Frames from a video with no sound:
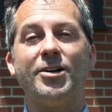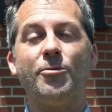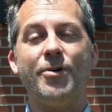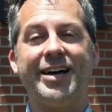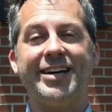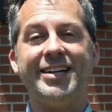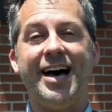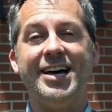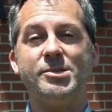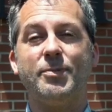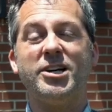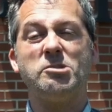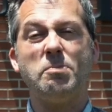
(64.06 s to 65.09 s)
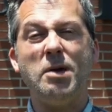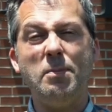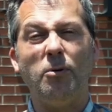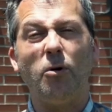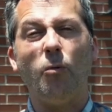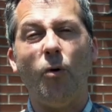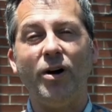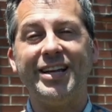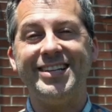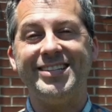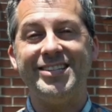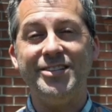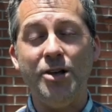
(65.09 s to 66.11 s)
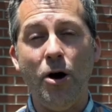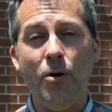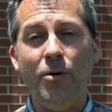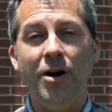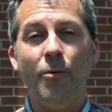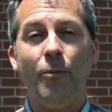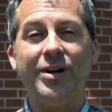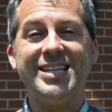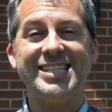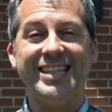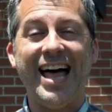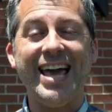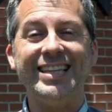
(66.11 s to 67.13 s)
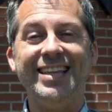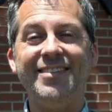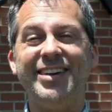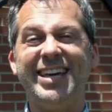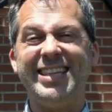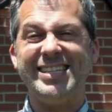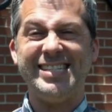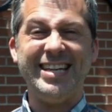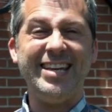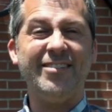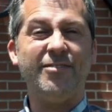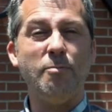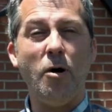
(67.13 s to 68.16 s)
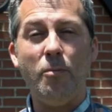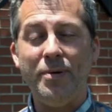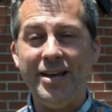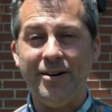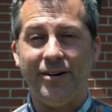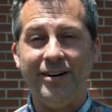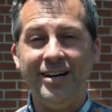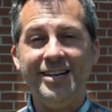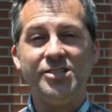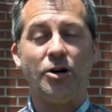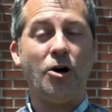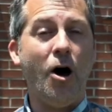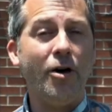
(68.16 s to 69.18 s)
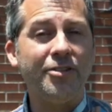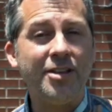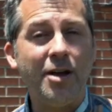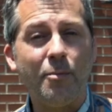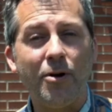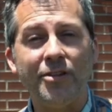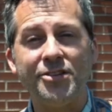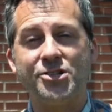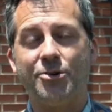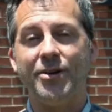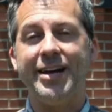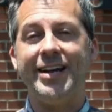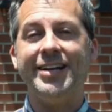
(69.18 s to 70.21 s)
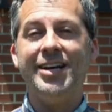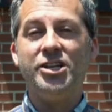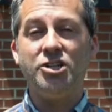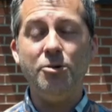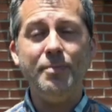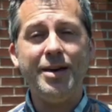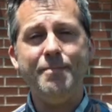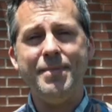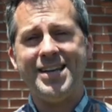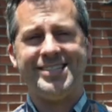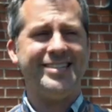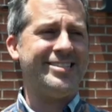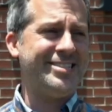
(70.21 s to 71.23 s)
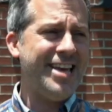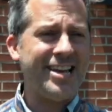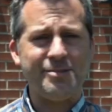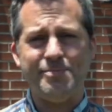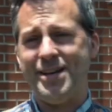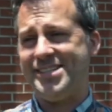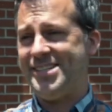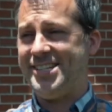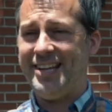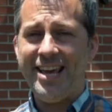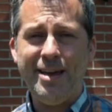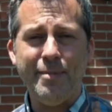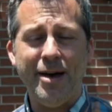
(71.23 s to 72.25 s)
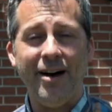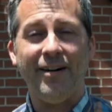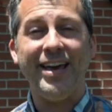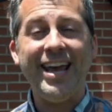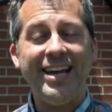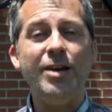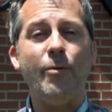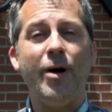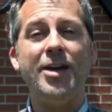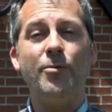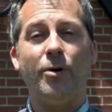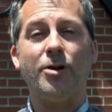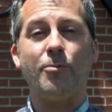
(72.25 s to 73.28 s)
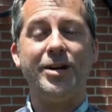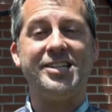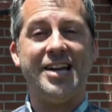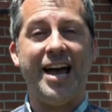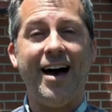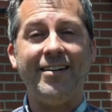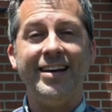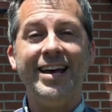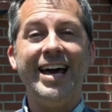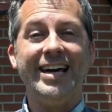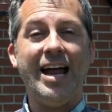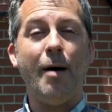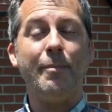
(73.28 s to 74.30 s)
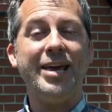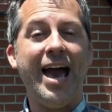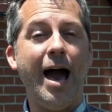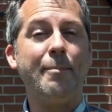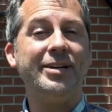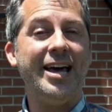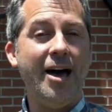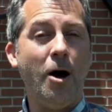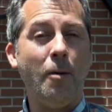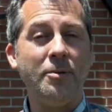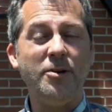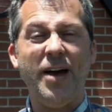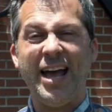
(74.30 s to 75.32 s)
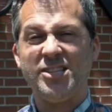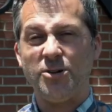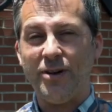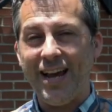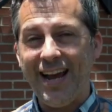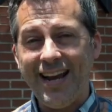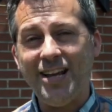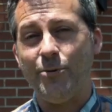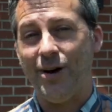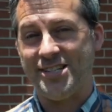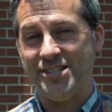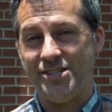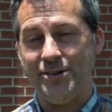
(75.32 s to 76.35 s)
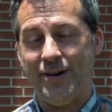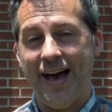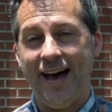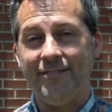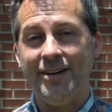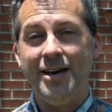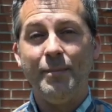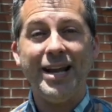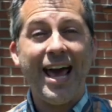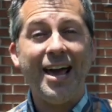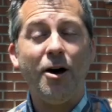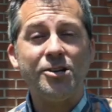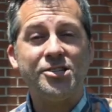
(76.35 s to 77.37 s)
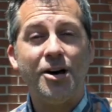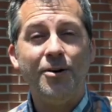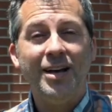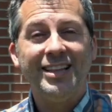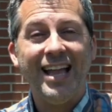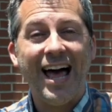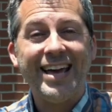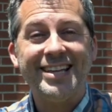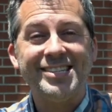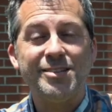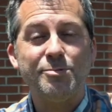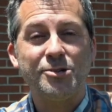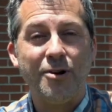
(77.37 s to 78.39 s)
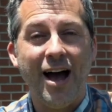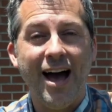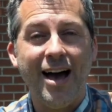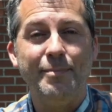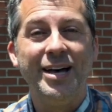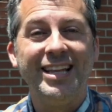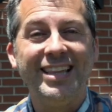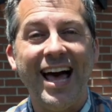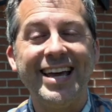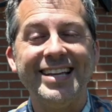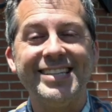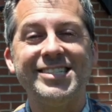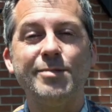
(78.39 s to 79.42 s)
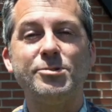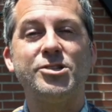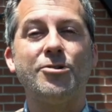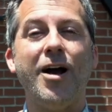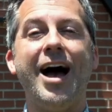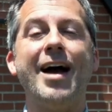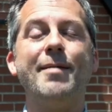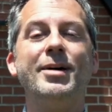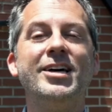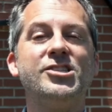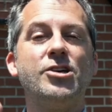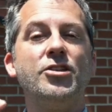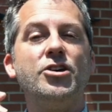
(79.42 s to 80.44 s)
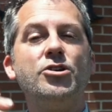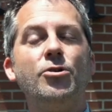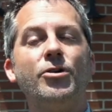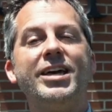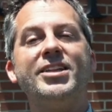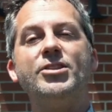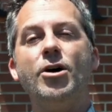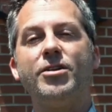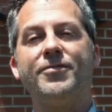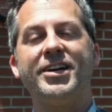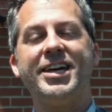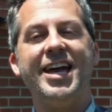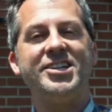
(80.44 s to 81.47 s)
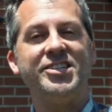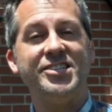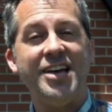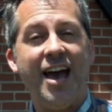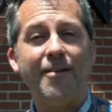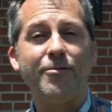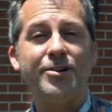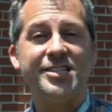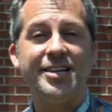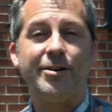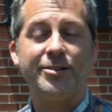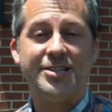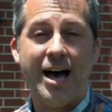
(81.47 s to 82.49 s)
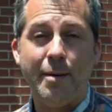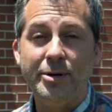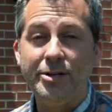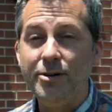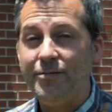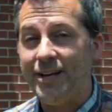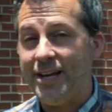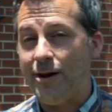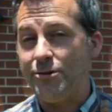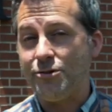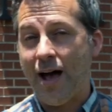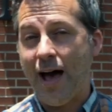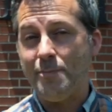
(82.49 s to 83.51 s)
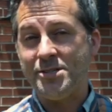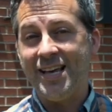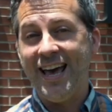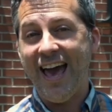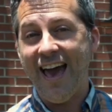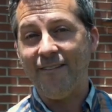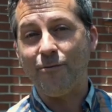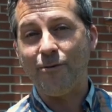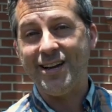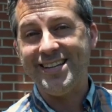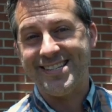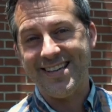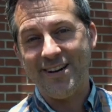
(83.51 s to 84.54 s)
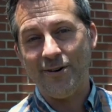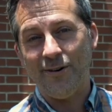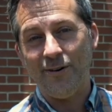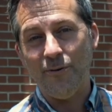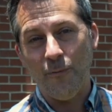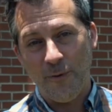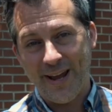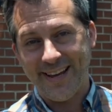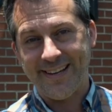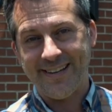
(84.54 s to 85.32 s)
don't recognize because people are wanting to know what it's like living in the city of Mobile. So call the number on the screen, shoot me a message, a text message, an email, any way you want to reach out, and I'll be happy to help you answer any questions you have. But hey, also like and subscribe. Like and subscribe so that you'll get notifications every single time a new video drops every single week.